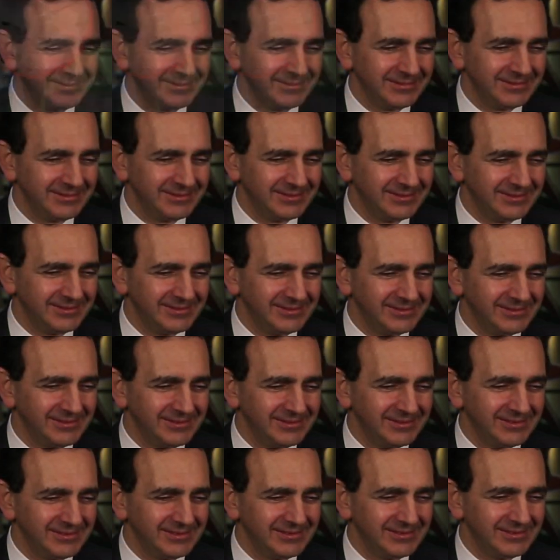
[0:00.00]

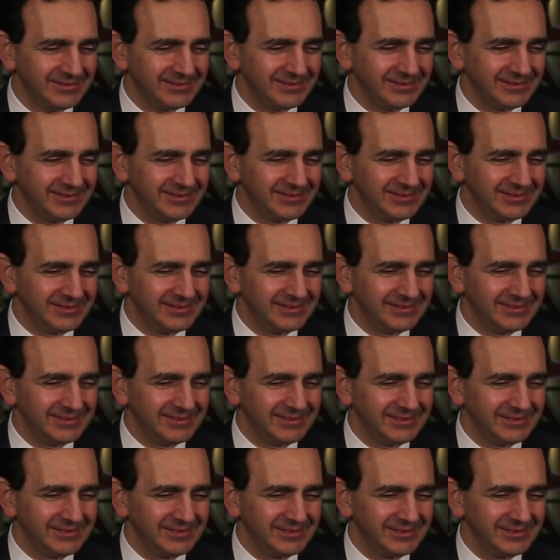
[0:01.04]

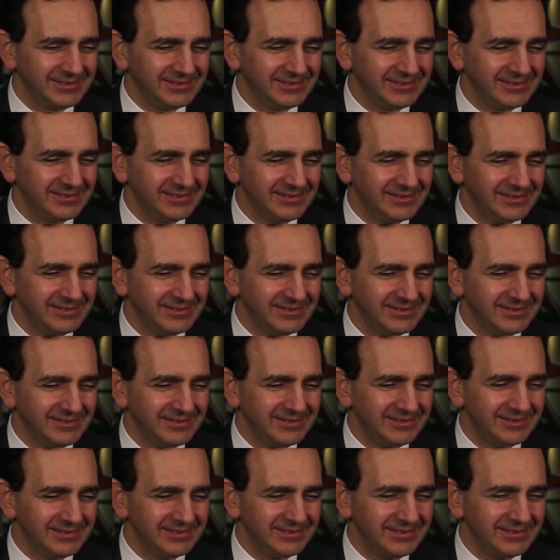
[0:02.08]

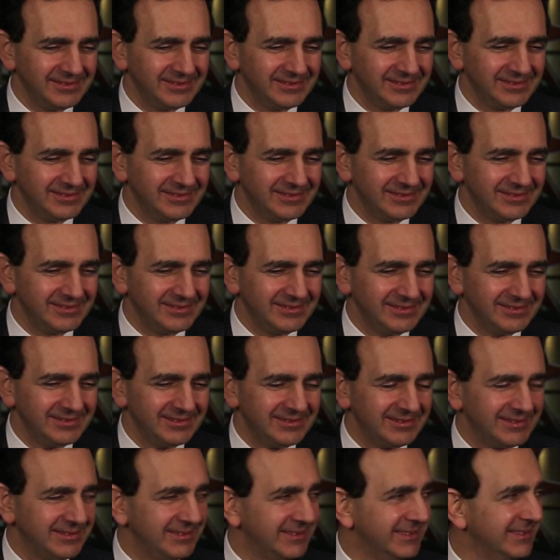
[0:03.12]

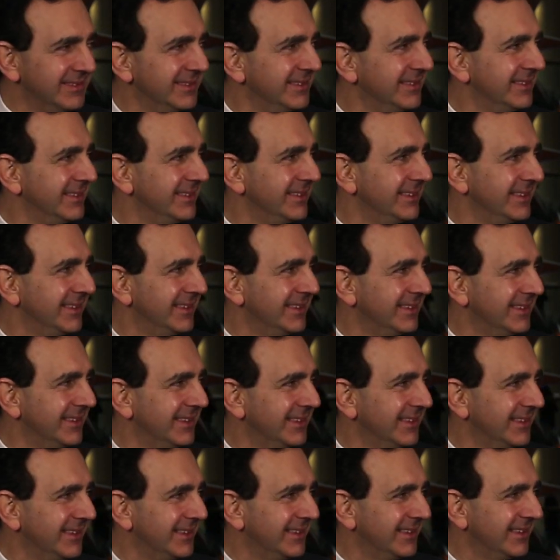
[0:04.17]

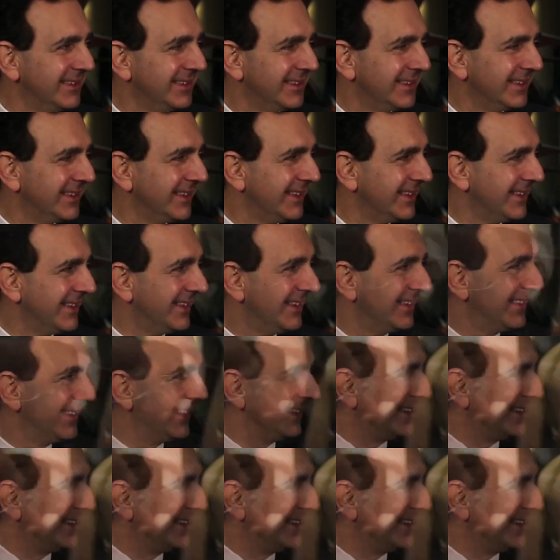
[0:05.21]
[no speech]